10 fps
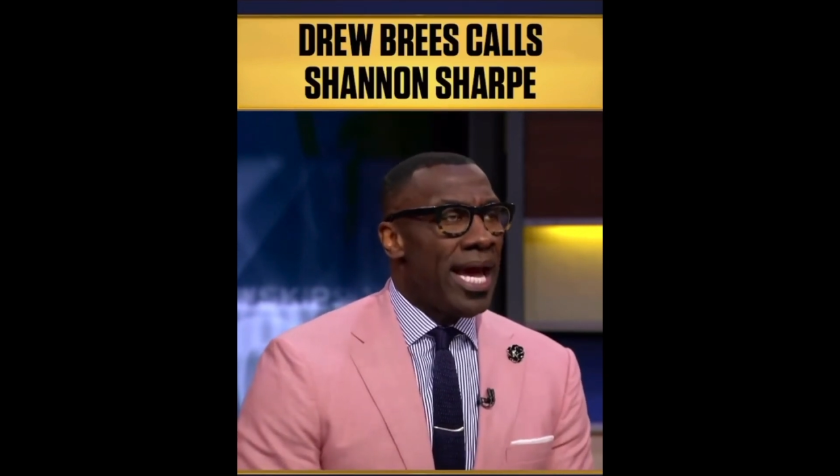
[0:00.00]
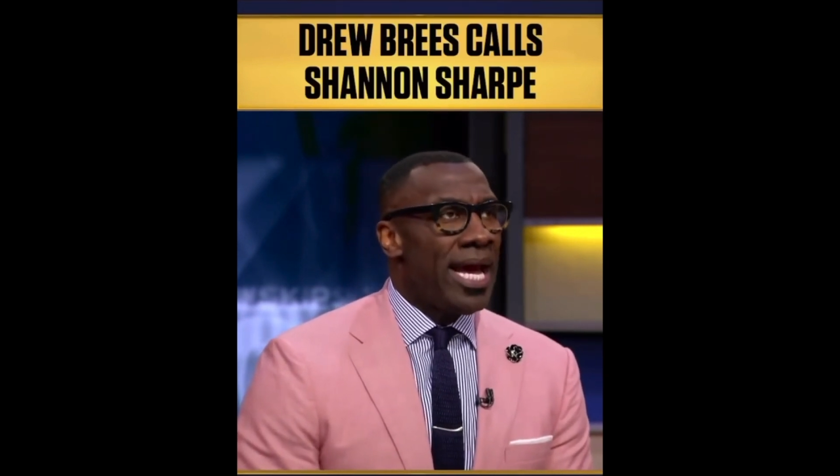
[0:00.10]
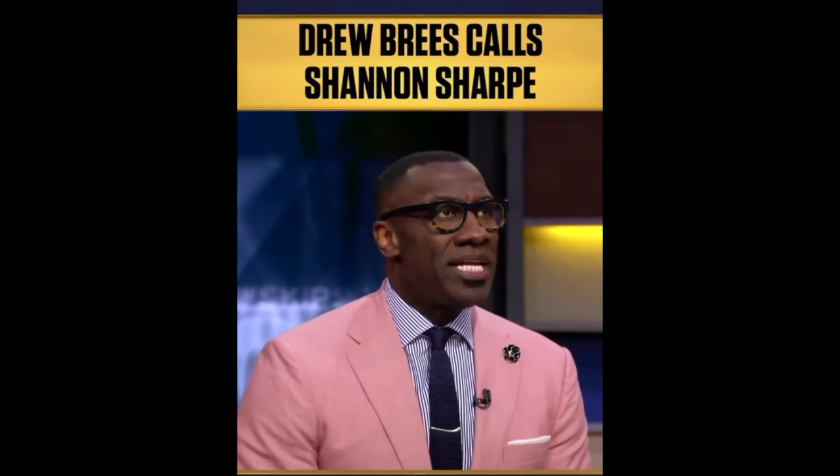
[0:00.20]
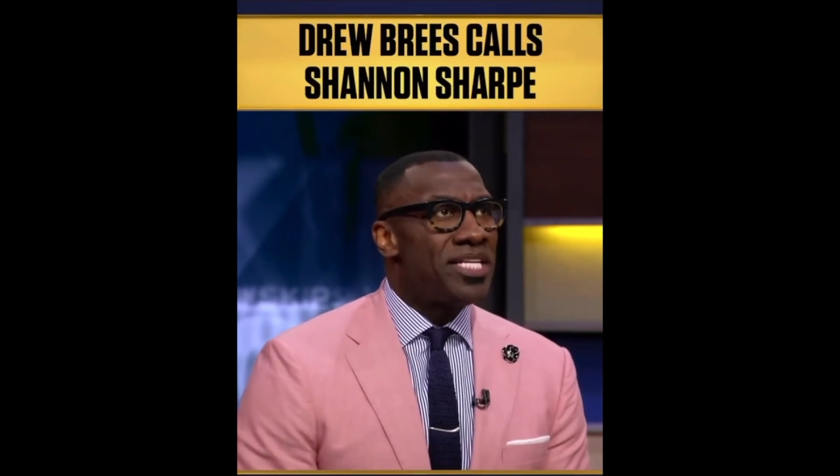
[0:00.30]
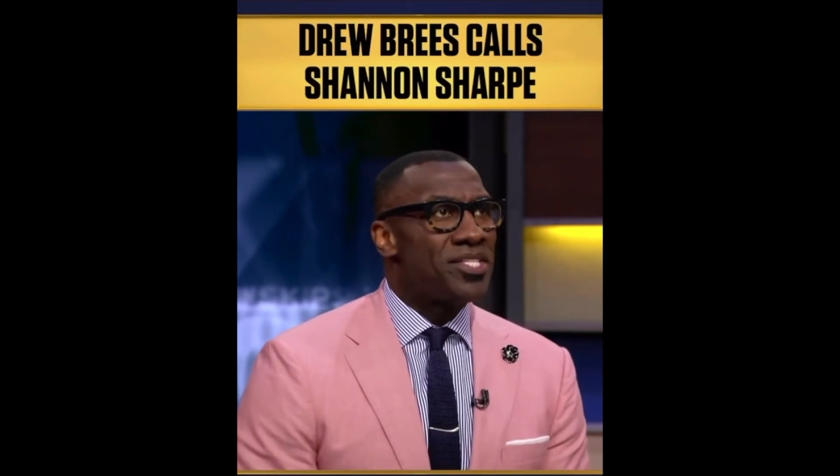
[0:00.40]

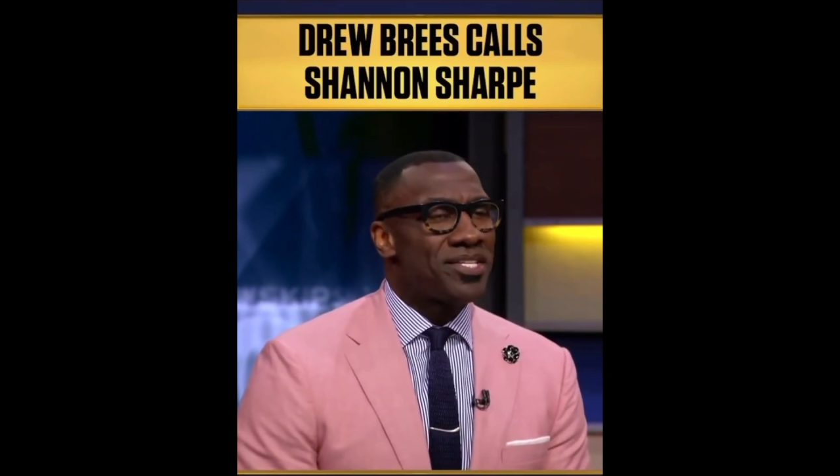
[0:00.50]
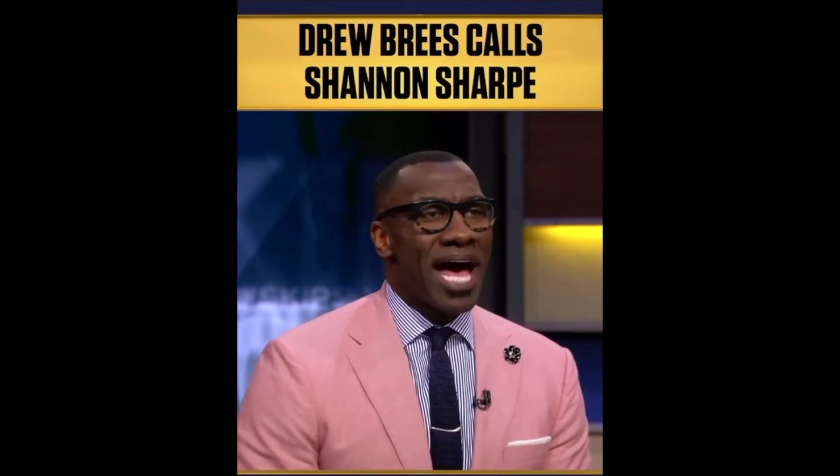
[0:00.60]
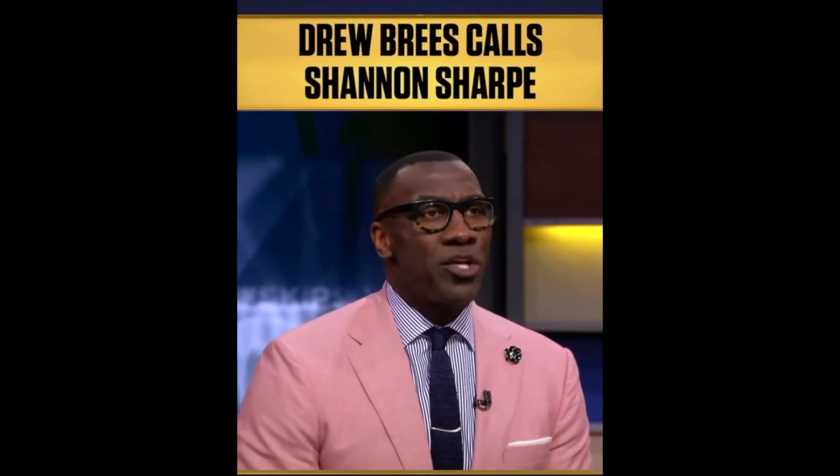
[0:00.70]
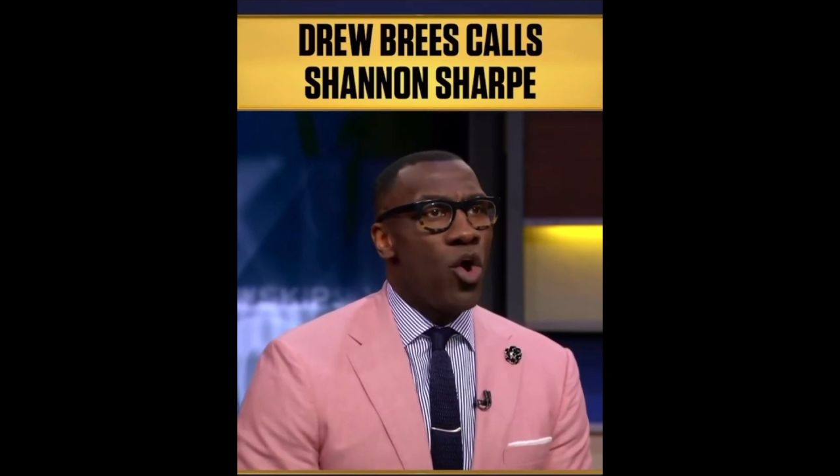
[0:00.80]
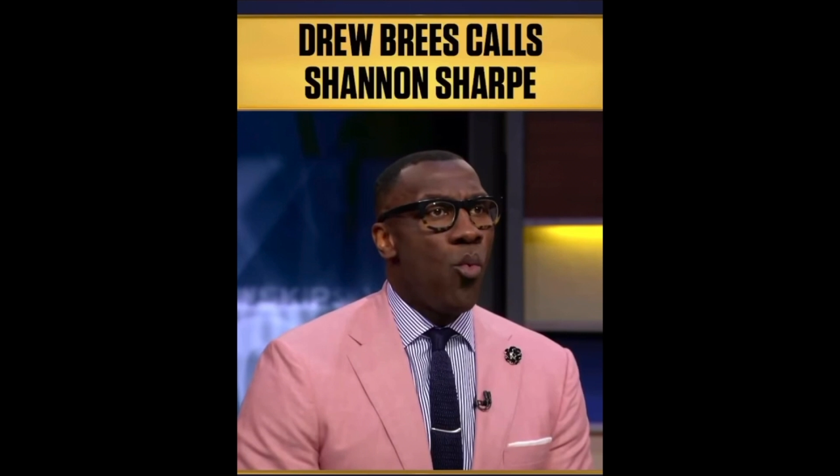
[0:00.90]
And he says,
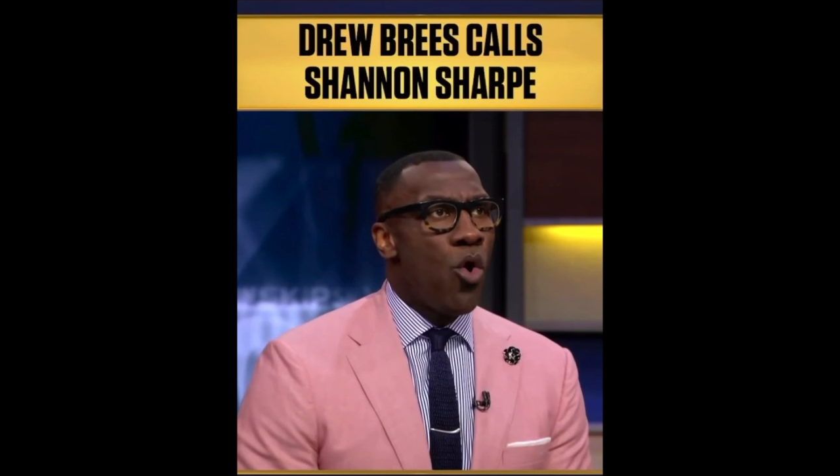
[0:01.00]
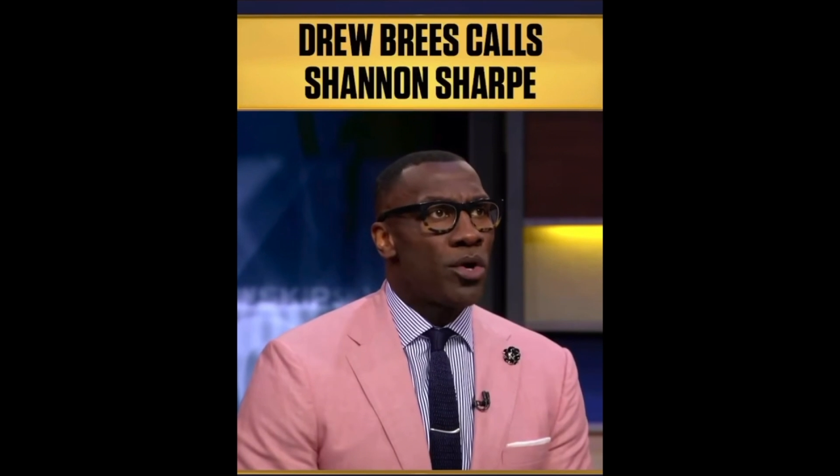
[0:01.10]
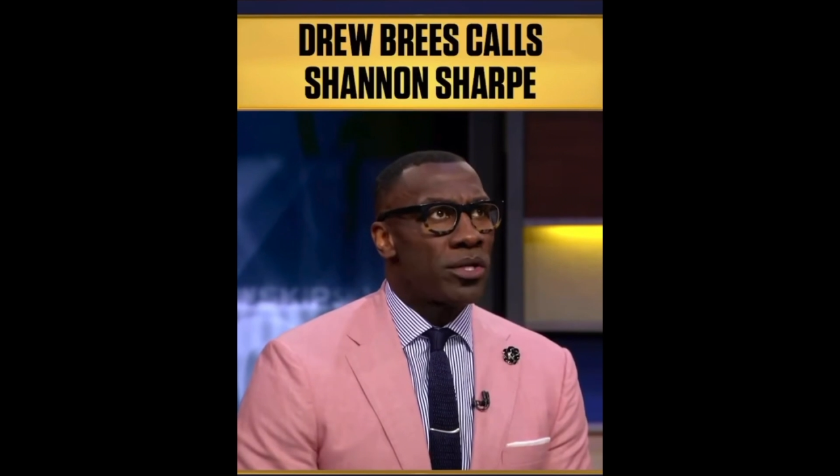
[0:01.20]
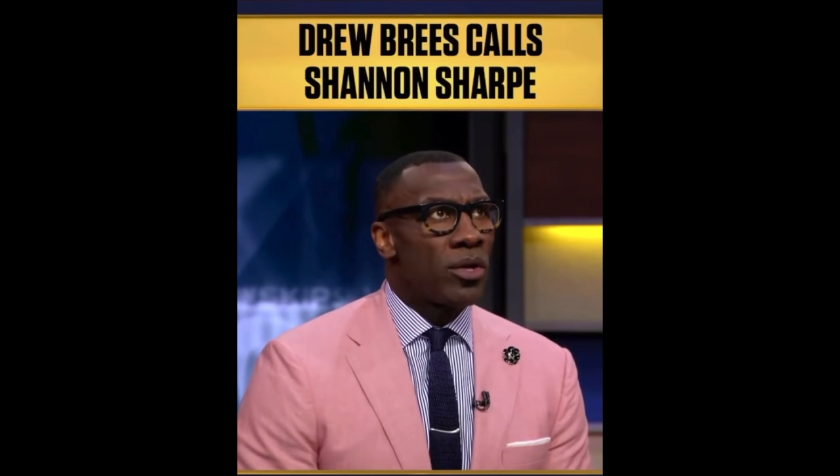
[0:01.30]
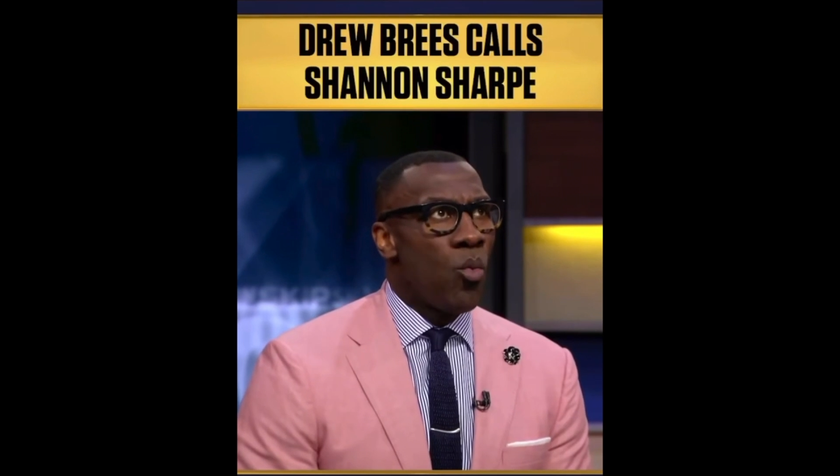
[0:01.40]
I don't
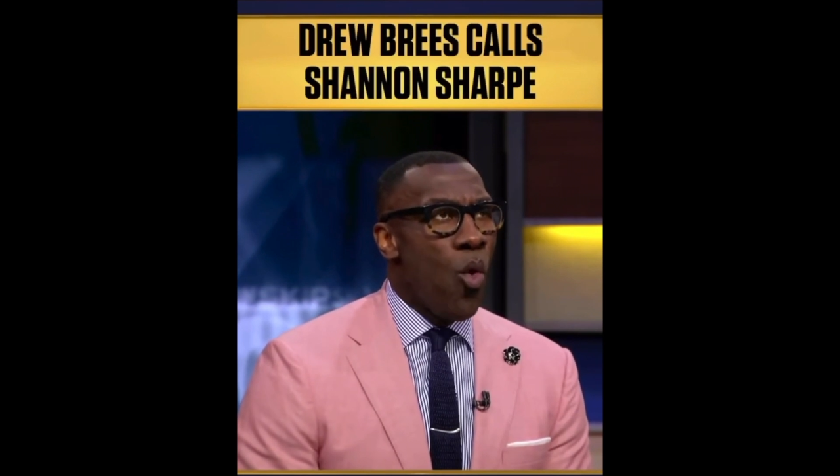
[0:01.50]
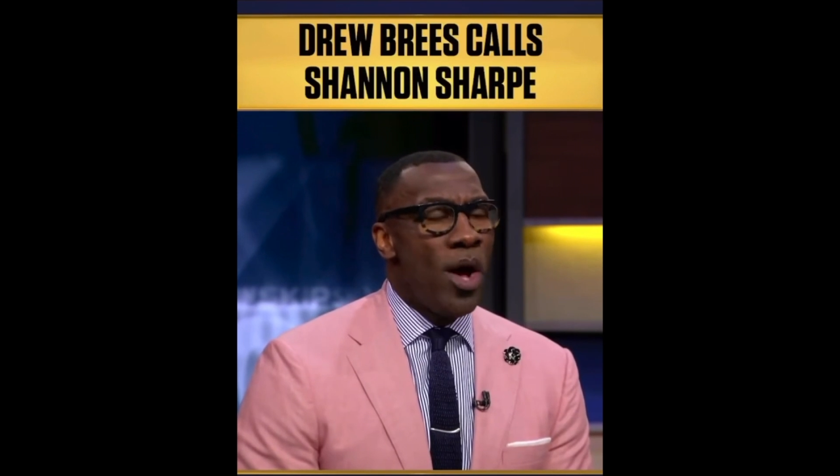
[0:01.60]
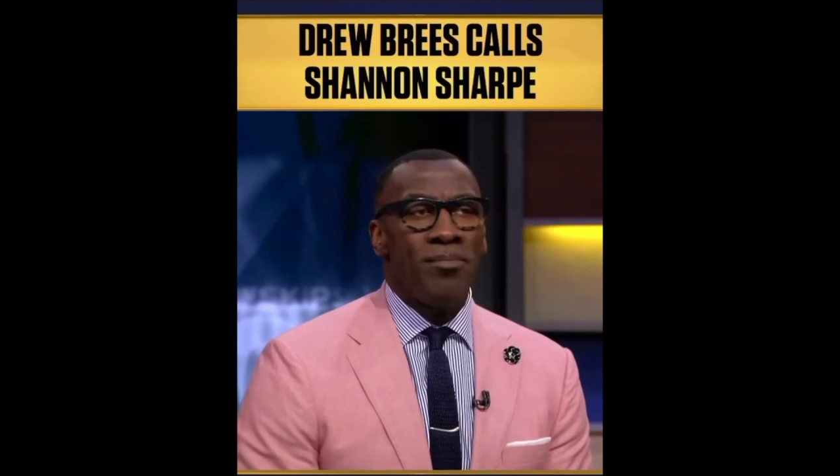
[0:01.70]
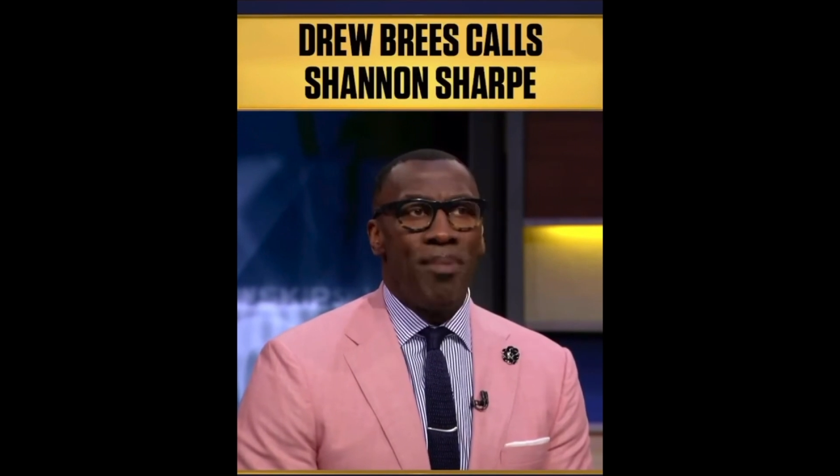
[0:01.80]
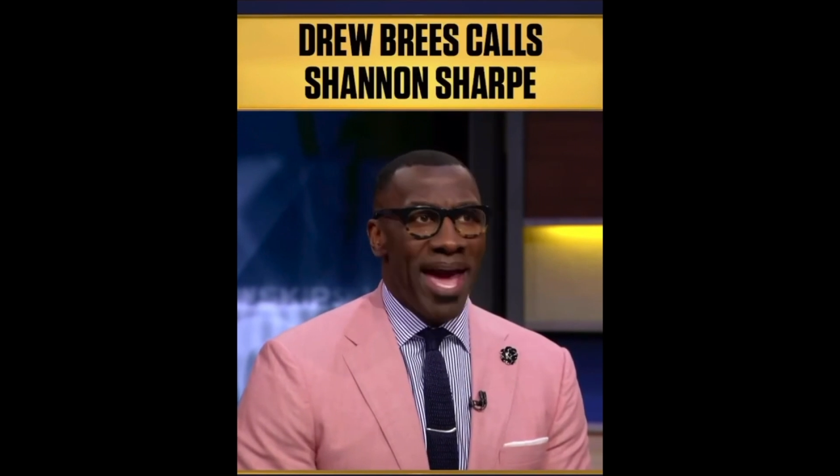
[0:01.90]
want
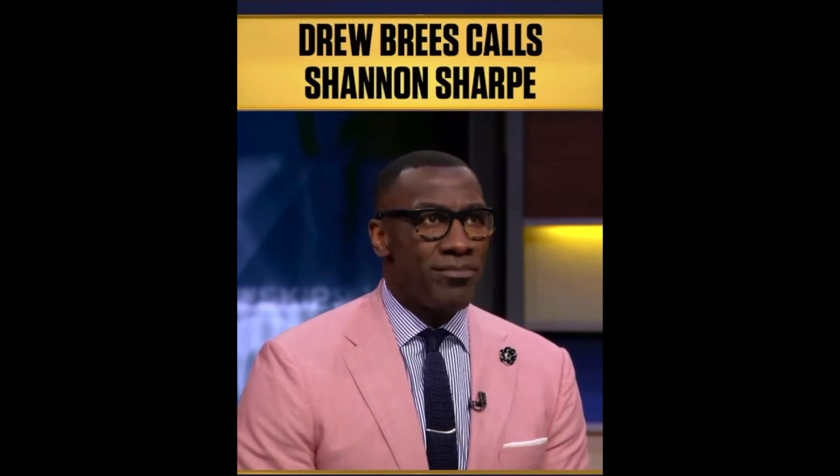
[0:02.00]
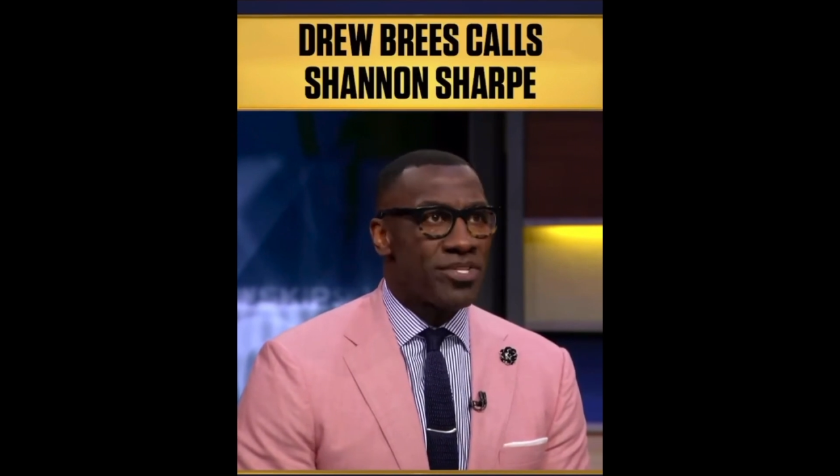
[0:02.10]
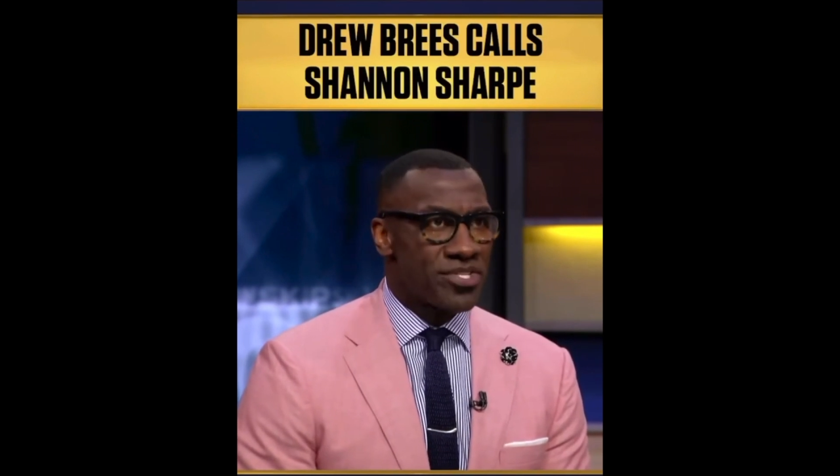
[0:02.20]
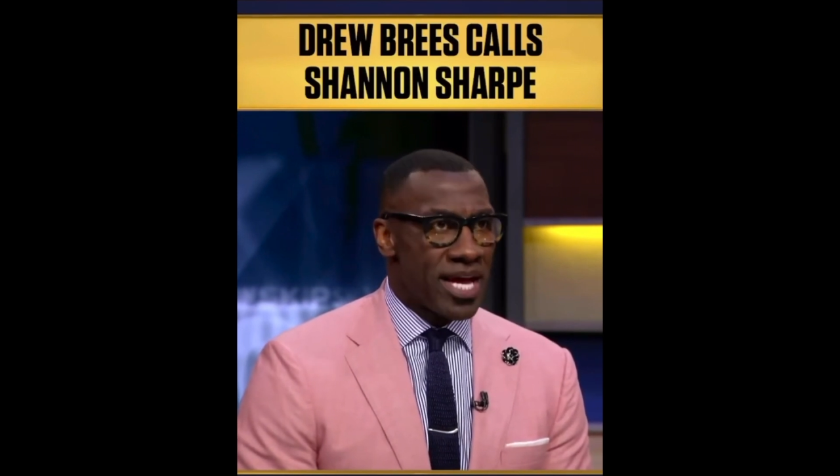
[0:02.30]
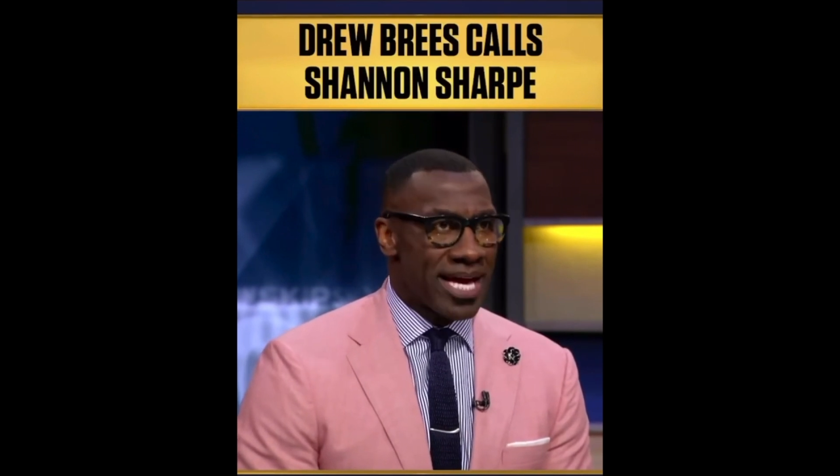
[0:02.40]
one bad
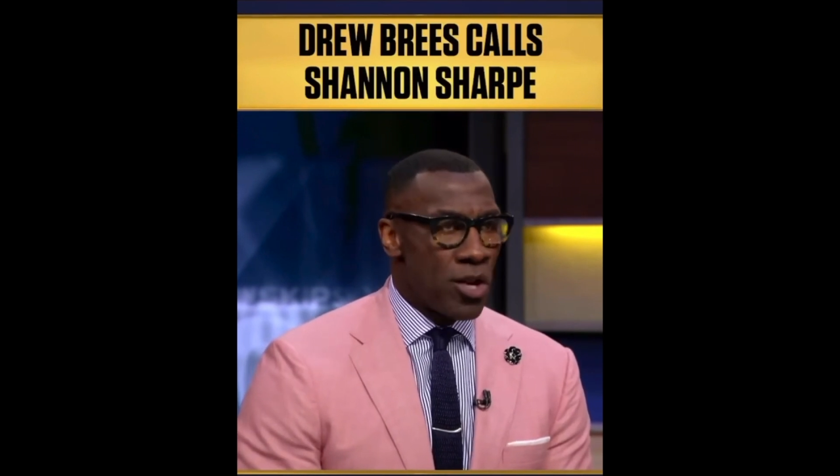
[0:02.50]
mistake.